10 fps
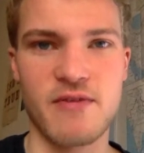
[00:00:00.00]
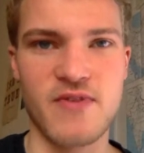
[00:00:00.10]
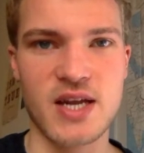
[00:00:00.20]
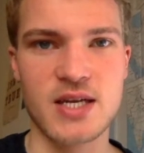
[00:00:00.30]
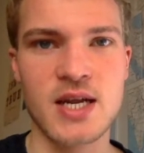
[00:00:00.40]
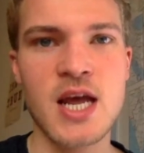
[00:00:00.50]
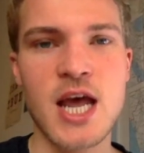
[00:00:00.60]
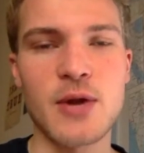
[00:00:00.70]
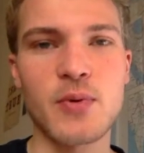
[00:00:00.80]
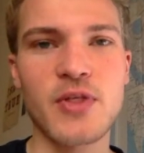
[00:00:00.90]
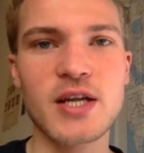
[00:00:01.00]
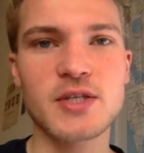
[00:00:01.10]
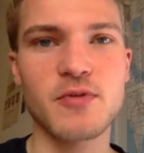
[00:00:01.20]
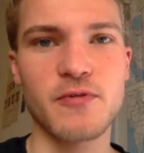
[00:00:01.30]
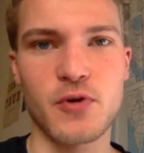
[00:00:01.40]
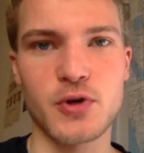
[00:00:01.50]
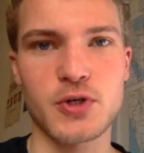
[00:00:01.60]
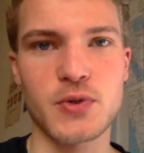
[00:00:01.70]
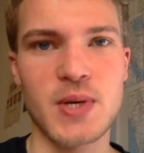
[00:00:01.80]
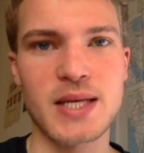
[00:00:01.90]
event. And what that is referring
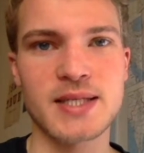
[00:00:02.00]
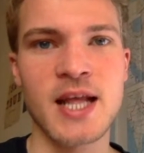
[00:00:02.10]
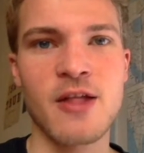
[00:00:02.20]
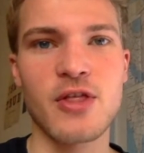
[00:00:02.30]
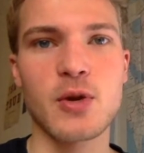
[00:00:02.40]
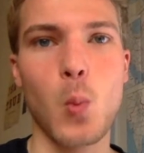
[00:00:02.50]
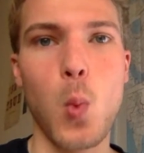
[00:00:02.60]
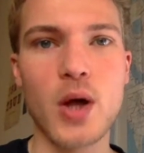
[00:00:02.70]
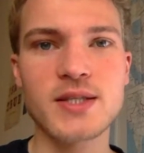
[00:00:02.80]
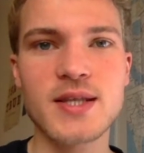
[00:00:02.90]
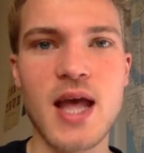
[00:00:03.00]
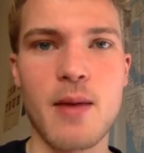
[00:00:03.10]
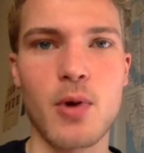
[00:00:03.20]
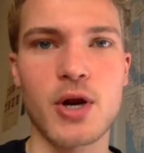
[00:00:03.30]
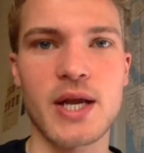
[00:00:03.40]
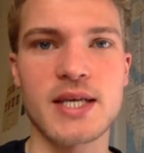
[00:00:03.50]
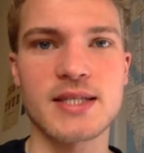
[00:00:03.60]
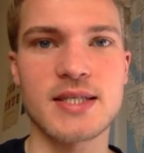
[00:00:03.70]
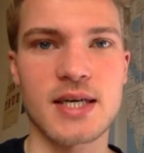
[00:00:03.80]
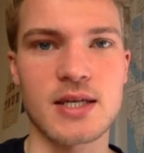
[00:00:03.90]
to is that once the mRNA is
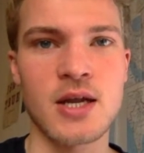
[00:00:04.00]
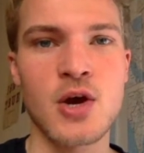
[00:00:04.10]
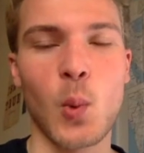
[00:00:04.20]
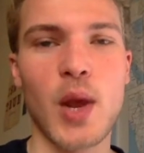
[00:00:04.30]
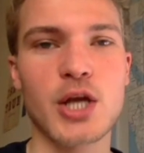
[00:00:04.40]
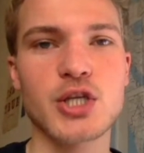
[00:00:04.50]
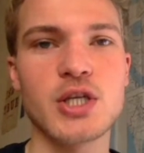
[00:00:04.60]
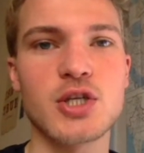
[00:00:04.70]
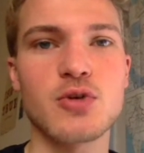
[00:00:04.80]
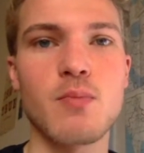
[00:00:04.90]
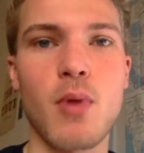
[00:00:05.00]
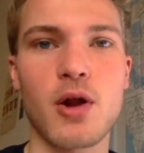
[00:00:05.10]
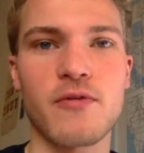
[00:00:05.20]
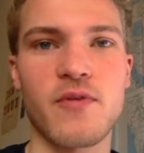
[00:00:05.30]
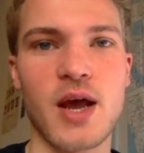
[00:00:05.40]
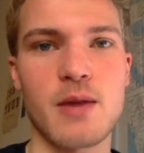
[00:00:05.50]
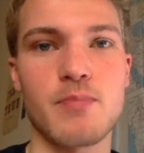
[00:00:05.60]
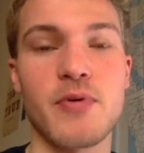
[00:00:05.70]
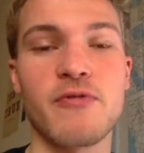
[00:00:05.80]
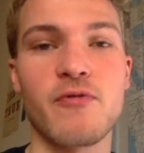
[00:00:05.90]
done, we actually need to modify it
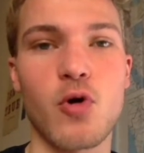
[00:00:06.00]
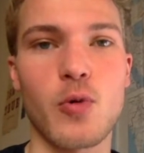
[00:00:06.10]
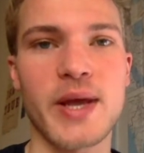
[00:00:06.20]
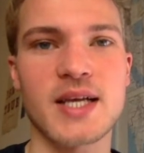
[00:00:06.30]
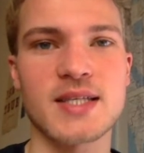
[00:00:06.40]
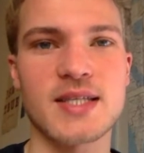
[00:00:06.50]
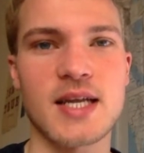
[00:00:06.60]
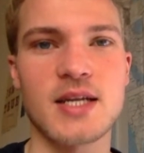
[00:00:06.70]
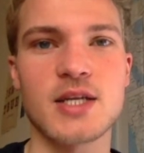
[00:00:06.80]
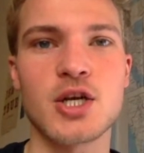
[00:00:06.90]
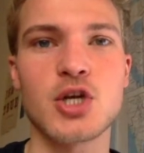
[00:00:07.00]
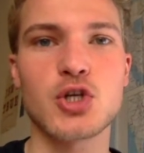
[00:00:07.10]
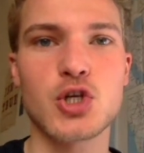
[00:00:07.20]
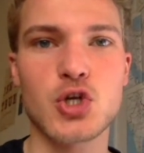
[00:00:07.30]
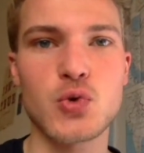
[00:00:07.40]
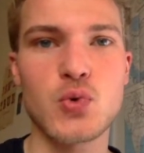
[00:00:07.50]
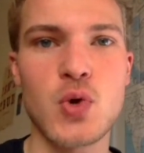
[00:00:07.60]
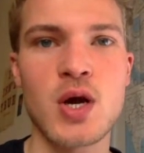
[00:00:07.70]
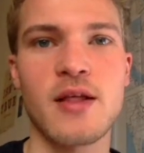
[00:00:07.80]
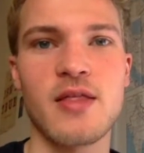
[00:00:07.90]
before we can send it
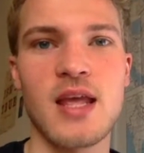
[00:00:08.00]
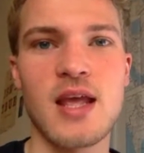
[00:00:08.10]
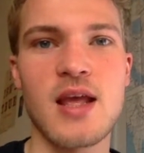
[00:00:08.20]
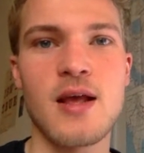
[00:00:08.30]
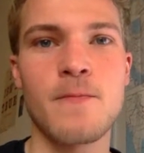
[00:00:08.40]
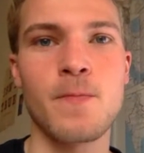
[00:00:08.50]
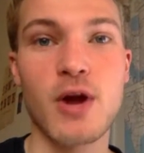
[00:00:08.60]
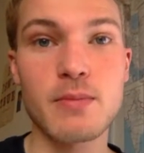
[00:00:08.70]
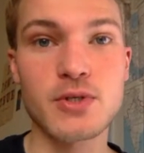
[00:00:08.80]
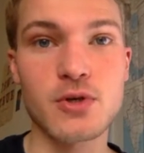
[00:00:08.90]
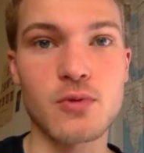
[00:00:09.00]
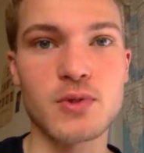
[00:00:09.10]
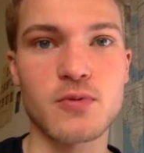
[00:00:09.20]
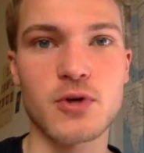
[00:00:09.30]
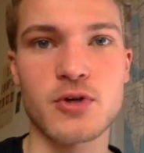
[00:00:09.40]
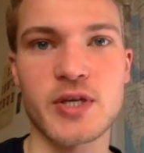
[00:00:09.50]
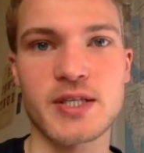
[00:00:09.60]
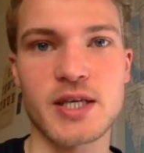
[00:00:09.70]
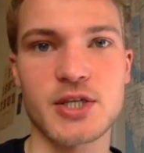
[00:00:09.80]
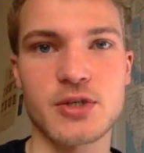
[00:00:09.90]
to the ribosomes for
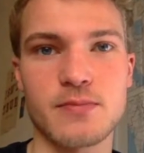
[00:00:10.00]
translation.